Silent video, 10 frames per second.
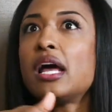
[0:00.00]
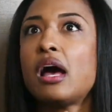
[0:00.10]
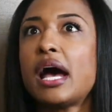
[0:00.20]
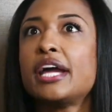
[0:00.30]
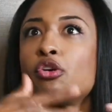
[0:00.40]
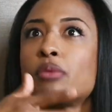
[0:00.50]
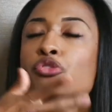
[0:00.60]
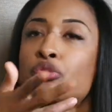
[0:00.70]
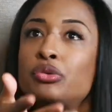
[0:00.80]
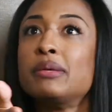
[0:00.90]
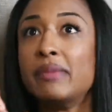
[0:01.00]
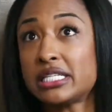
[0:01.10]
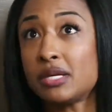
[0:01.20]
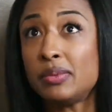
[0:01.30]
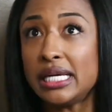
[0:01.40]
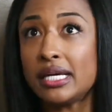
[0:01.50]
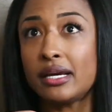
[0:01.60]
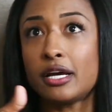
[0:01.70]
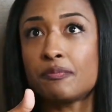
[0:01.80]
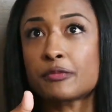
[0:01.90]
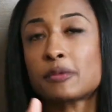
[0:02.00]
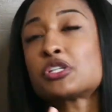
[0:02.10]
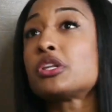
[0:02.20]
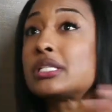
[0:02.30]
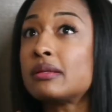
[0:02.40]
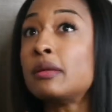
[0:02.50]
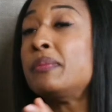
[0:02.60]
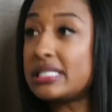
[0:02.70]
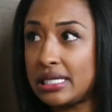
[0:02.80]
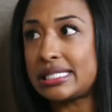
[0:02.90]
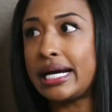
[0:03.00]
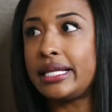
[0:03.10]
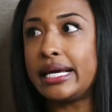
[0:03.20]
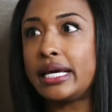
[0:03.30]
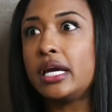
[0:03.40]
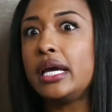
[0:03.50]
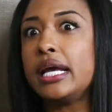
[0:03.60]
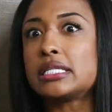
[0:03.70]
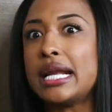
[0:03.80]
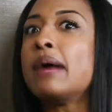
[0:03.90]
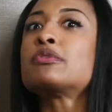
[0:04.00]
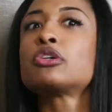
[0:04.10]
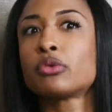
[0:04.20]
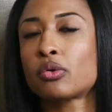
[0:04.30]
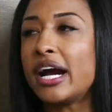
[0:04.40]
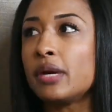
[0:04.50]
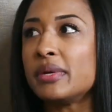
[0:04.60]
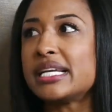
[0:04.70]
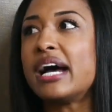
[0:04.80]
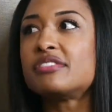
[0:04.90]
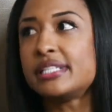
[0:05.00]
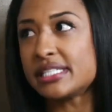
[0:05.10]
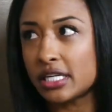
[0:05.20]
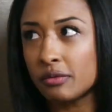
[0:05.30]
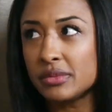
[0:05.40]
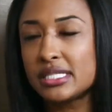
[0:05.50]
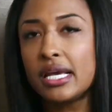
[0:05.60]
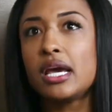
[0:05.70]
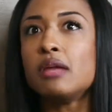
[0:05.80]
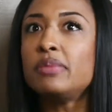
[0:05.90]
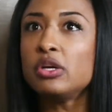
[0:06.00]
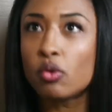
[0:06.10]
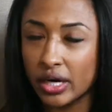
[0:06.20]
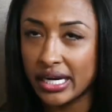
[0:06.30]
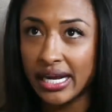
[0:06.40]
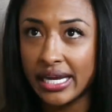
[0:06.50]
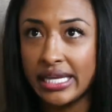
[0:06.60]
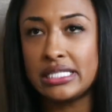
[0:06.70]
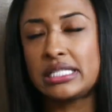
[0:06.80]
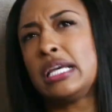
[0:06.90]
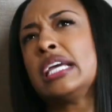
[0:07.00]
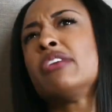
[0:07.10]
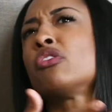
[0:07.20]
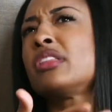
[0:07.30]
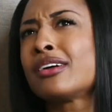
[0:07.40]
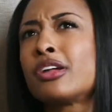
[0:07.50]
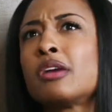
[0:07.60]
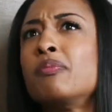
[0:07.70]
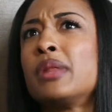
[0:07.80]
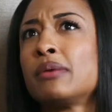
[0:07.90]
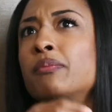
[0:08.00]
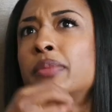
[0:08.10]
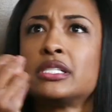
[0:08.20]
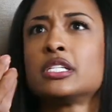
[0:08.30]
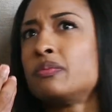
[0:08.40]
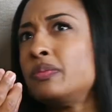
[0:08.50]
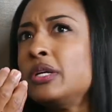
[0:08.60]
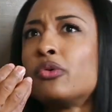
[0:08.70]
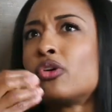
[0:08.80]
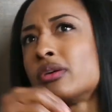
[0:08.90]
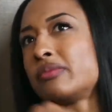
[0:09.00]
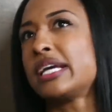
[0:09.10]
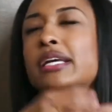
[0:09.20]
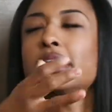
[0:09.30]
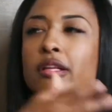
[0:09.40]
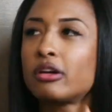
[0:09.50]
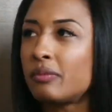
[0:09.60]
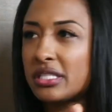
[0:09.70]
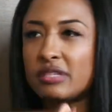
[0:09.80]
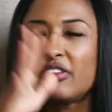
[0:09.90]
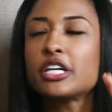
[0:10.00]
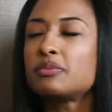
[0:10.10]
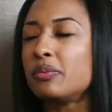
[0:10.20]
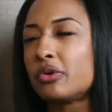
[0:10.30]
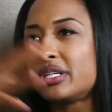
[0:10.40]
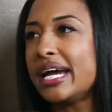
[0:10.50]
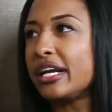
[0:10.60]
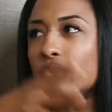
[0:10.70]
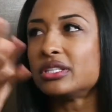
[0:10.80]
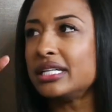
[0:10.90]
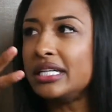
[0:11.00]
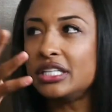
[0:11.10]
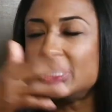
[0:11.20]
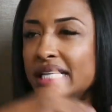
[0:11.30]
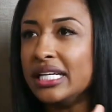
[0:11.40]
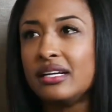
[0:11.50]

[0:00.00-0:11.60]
I know I'm truly meant to be, especially on the business side. Like it's an absolute requirement to have systems and be organized. Even though I think a lot of like business people or like Elon Musk, various people are diagnosed ADHD,